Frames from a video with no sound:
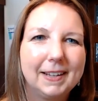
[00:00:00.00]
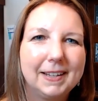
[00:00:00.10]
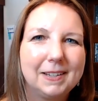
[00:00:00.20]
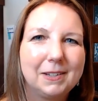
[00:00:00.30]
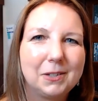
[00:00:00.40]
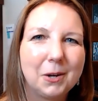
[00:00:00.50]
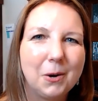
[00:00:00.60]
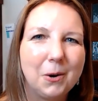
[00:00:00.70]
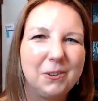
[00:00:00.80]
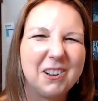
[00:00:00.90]

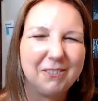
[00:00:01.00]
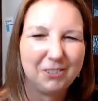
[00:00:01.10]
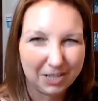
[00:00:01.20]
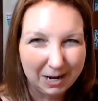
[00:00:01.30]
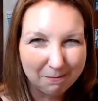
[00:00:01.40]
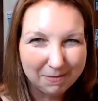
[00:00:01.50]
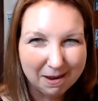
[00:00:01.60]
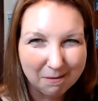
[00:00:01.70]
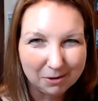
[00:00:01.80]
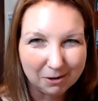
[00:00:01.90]
So don't shame
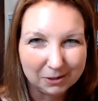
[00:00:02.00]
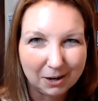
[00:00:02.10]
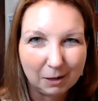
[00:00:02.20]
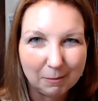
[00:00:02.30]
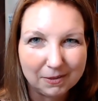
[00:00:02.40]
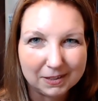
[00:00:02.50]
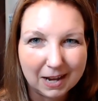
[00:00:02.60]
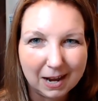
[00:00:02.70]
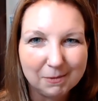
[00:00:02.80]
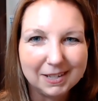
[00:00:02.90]
them. Don't talk about the
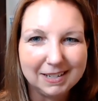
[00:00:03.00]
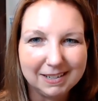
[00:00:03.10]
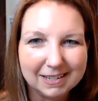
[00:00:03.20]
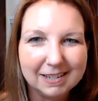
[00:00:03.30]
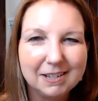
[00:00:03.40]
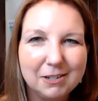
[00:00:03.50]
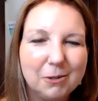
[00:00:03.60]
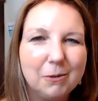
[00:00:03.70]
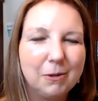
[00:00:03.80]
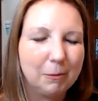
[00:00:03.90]
times they didn't
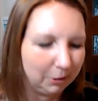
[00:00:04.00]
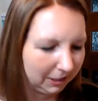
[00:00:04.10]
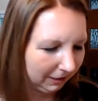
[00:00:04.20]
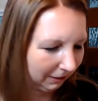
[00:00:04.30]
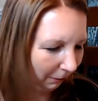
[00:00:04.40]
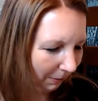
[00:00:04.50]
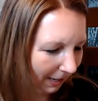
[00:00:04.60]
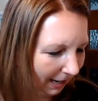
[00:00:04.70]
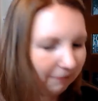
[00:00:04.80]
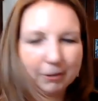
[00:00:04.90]
do a particular
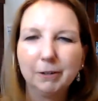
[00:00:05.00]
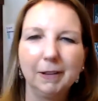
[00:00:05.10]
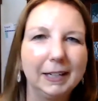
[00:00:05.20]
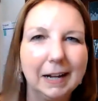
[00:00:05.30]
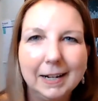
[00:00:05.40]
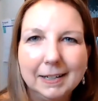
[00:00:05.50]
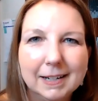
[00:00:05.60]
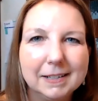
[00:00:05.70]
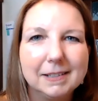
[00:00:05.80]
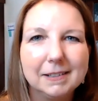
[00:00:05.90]
behavior like
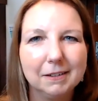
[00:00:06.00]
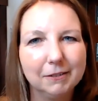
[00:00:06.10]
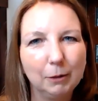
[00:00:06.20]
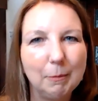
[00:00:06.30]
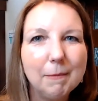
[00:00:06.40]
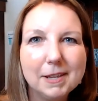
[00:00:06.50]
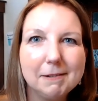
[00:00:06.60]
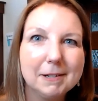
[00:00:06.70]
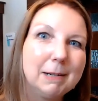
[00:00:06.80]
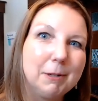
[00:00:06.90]
kindness. Remember that
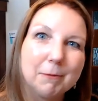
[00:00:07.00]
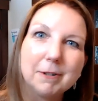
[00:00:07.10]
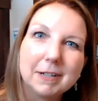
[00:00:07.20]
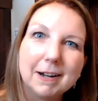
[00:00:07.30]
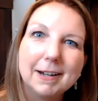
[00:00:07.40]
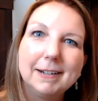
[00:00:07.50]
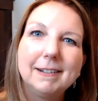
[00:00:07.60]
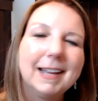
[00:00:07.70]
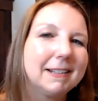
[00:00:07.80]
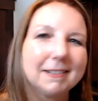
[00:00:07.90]
time you weren't kind?
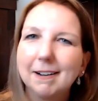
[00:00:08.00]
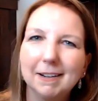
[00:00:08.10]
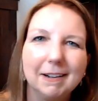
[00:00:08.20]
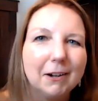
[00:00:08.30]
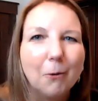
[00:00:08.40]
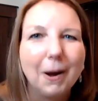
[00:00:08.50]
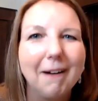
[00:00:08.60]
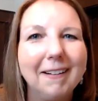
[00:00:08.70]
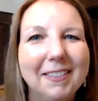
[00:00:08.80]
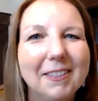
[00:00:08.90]
That's not going to go
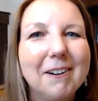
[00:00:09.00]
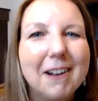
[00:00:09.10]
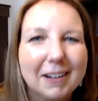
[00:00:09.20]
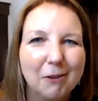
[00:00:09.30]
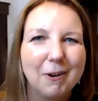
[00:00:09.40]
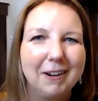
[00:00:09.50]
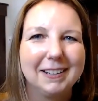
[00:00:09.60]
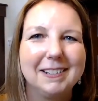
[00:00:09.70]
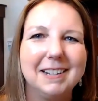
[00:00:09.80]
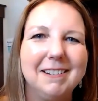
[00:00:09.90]
well. They're not going to want to
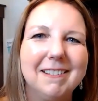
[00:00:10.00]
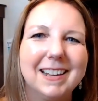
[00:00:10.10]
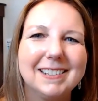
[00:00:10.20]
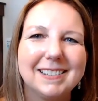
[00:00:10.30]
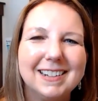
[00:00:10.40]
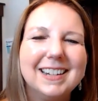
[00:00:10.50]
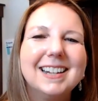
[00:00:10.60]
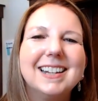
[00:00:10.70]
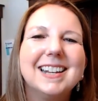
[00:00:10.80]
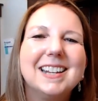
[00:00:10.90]
continue this.
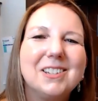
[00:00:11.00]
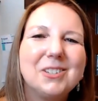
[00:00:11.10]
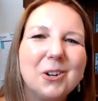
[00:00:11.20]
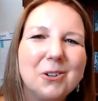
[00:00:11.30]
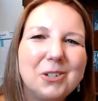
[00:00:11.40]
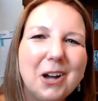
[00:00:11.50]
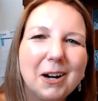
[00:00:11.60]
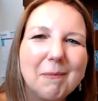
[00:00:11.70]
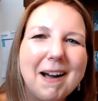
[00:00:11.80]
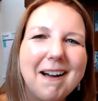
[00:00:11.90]
So talk
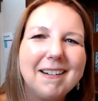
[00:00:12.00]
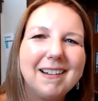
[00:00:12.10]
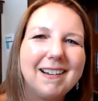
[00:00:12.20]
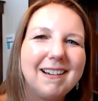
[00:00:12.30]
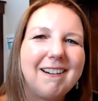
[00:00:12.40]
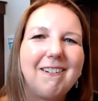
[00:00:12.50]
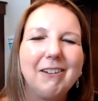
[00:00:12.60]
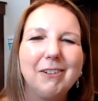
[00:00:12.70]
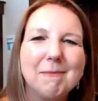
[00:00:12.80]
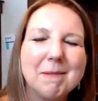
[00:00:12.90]
about, oh, I
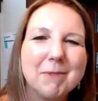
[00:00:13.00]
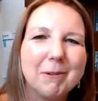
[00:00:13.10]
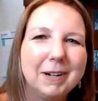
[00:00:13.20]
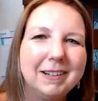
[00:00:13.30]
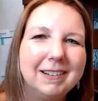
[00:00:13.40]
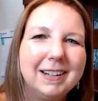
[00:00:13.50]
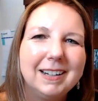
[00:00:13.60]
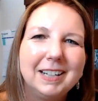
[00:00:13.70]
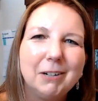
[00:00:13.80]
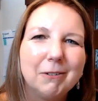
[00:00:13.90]
remember when
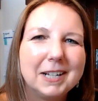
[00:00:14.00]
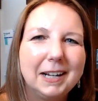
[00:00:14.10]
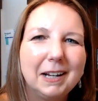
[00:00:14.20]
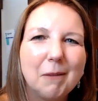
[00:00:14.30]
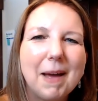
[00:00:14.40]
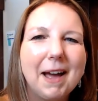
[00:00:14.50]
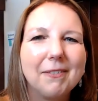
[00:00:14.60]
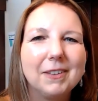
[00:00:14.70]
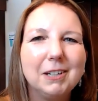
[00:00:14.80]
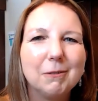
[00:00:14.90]
you were taking a bath
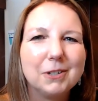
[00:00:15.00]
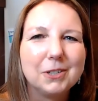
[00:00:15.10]
and you were so